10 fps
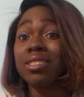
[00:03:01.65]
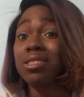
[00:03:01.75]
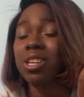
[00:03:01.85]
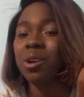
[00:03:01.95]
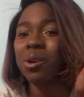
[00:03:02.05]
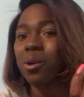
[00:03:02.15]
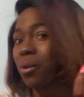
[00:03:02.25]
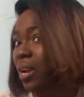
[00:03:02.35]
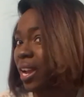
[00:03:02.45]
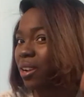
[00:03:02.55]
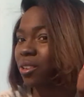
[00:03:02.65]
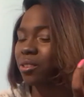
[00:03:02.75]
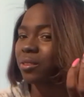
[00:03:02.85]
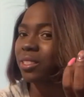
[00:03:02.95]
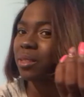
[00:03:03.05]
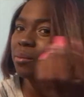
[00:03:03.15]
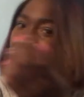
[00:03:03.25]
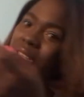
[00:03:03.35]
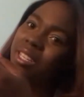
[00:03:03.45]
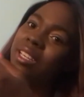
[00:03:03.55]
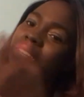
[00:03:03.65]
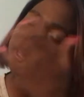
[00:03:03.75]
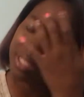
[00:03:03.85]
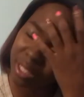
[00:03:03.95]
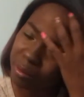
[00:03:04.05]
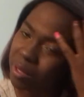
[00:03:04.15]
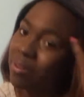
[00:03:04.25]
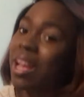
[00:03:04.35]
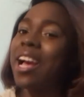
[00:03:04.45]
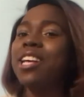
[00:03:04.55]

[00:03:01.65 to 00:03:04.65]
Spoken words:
So I couldn't really be, in terms of,